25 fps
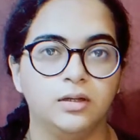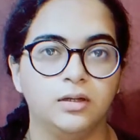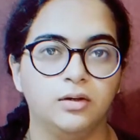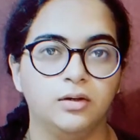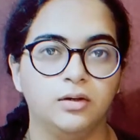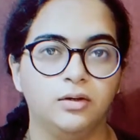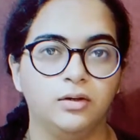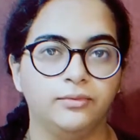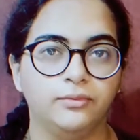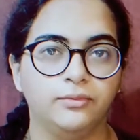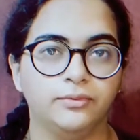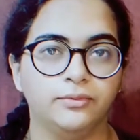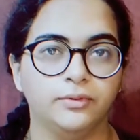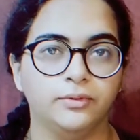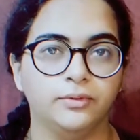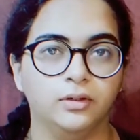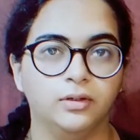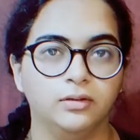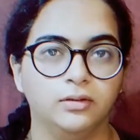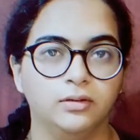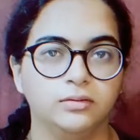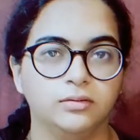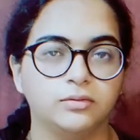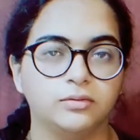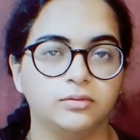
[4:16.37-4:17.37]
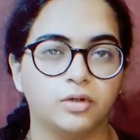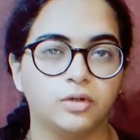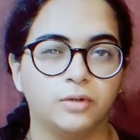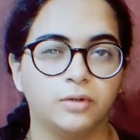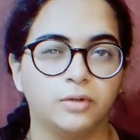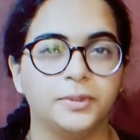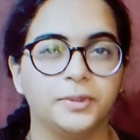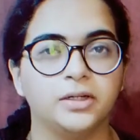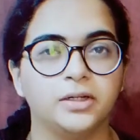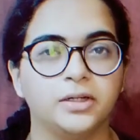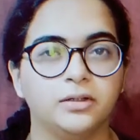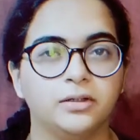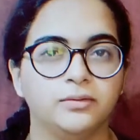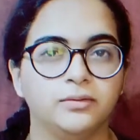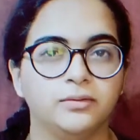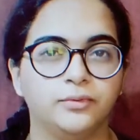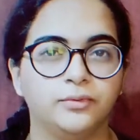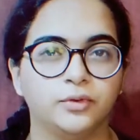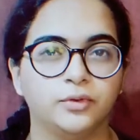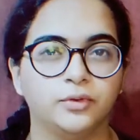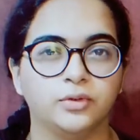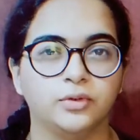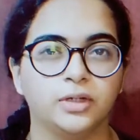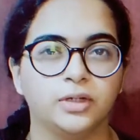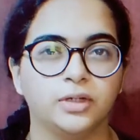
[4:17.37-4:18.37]
of cropping a
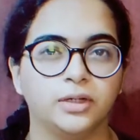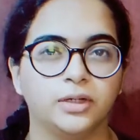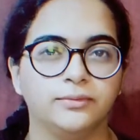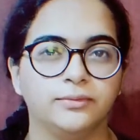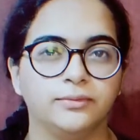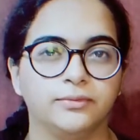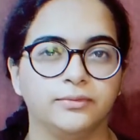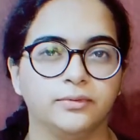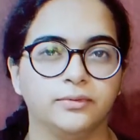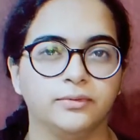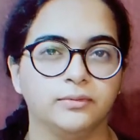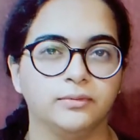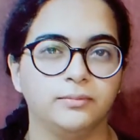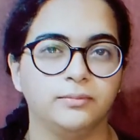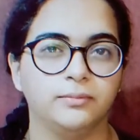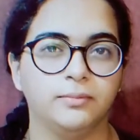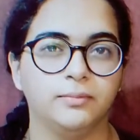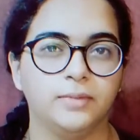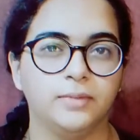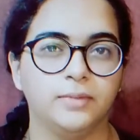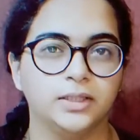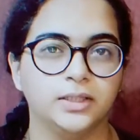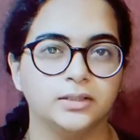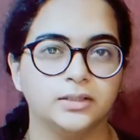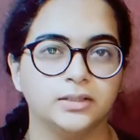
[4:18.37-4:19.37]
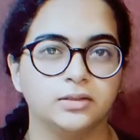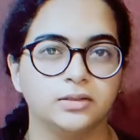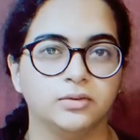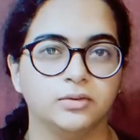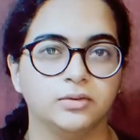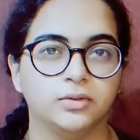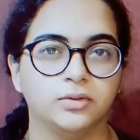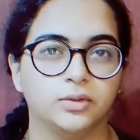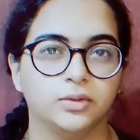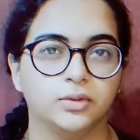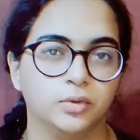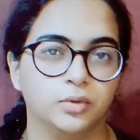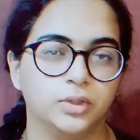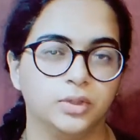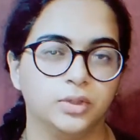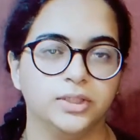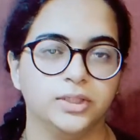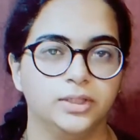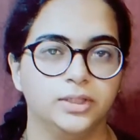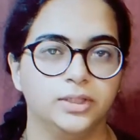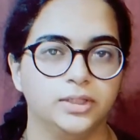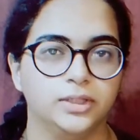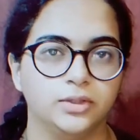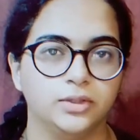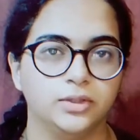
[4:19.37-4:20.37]
photograph based on the golden
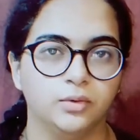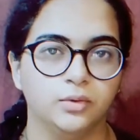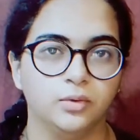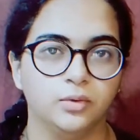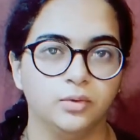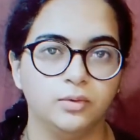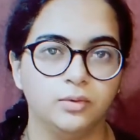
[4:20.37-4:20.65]
ratio.